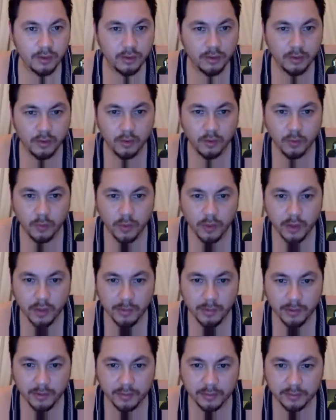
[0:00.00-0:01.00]
Oh, where am
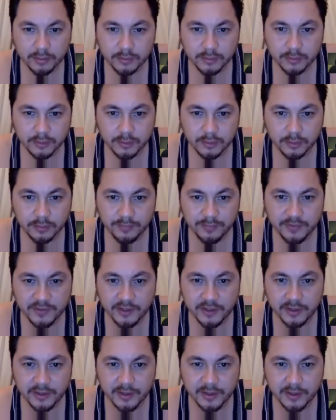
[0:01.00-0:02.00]
I?
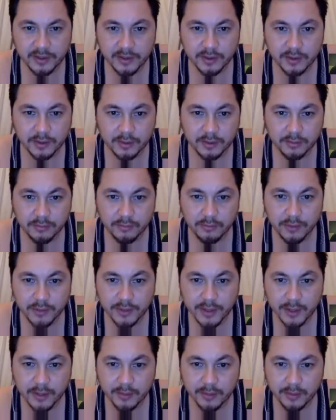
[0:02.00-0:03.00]
Facilitator read
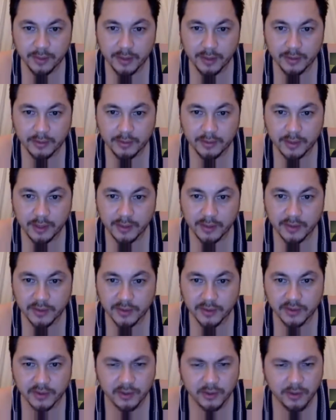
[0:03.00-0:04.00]
out the text at the
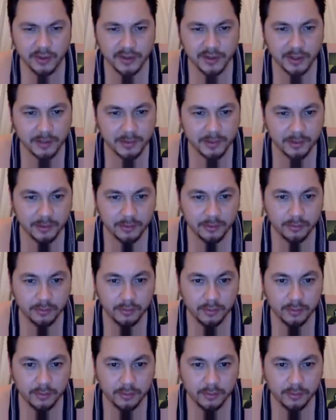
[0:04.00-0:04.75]
start, is it the bit, or?